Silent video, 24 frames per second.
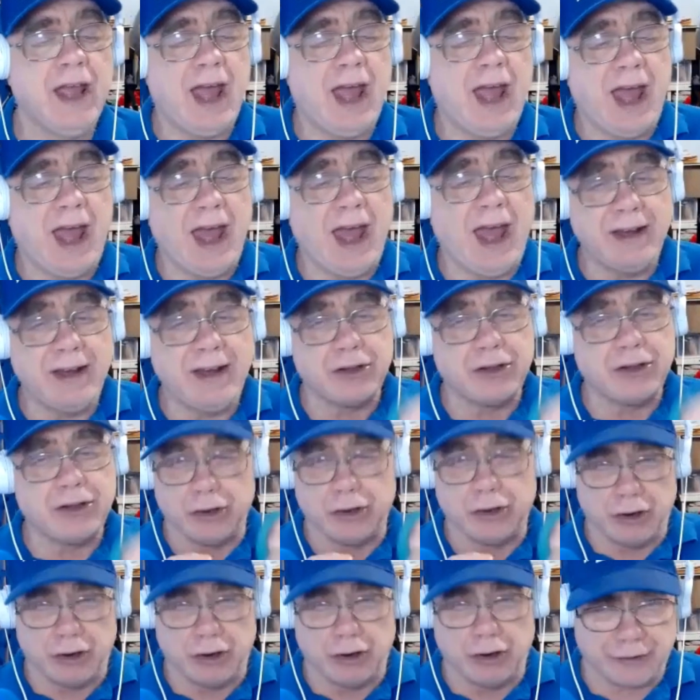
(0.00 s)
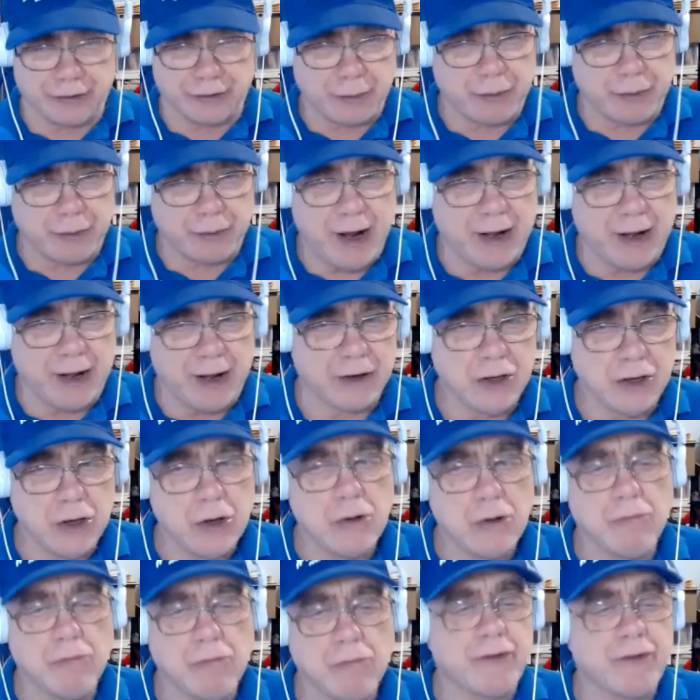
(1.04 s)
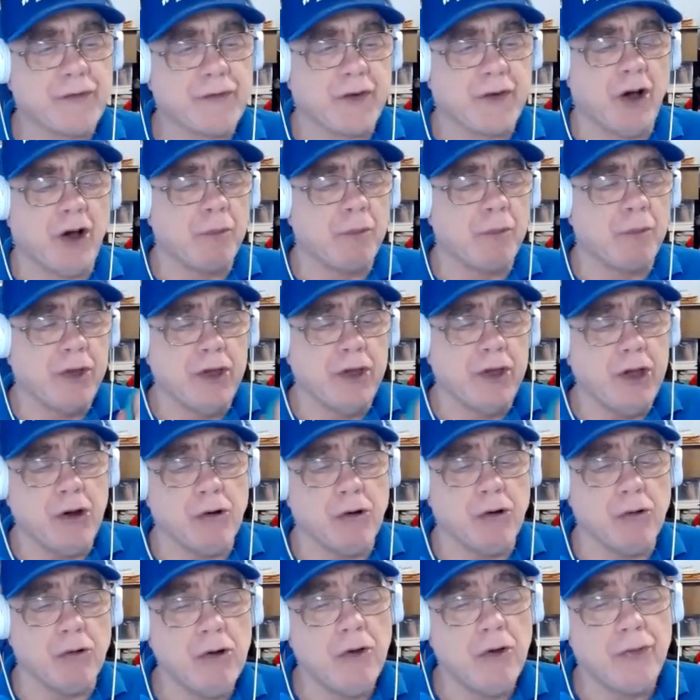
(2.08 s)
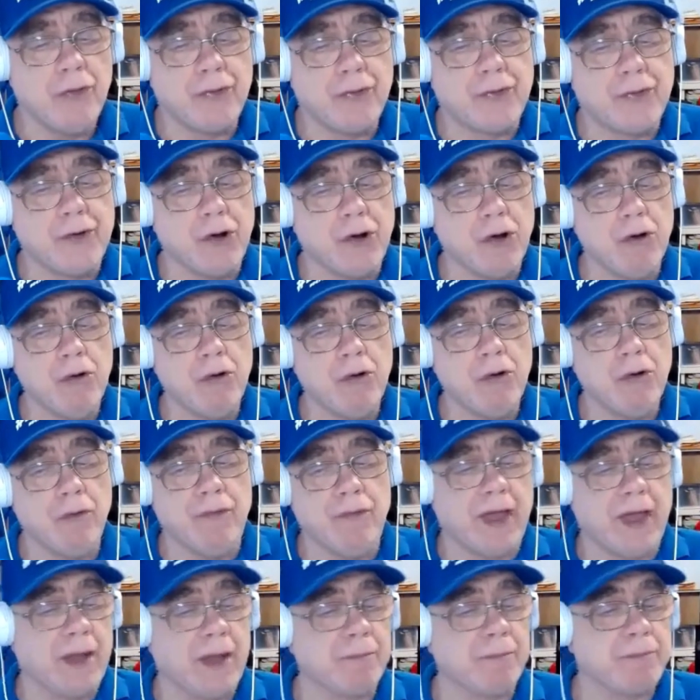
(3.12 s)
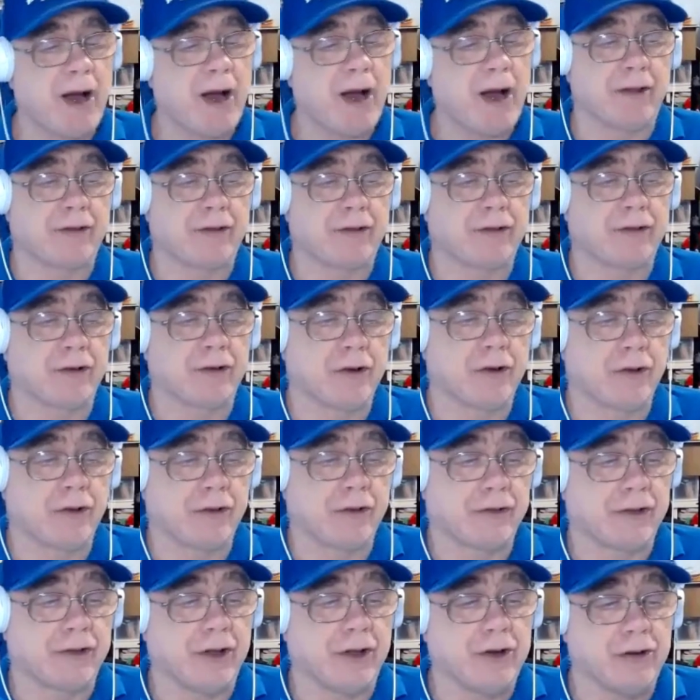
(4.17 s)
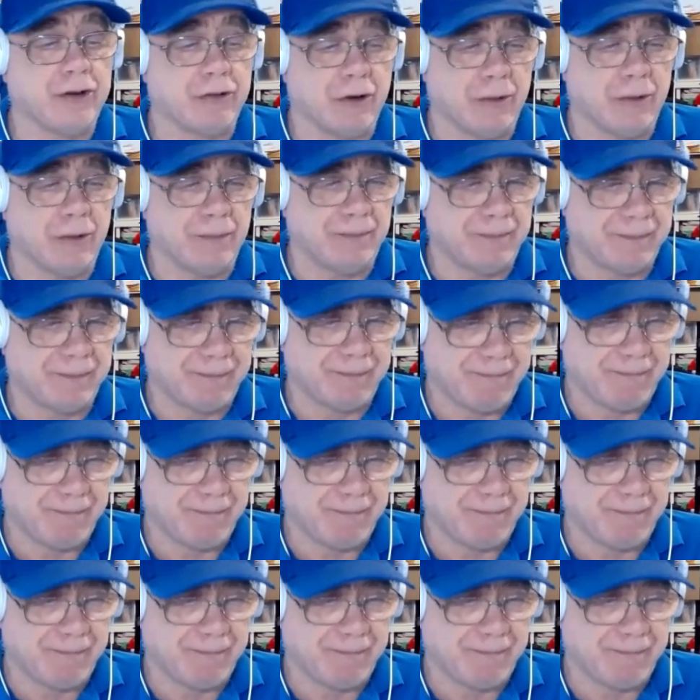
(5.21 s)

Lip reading: and your autistic pride, which will help you through the imposter syndrome.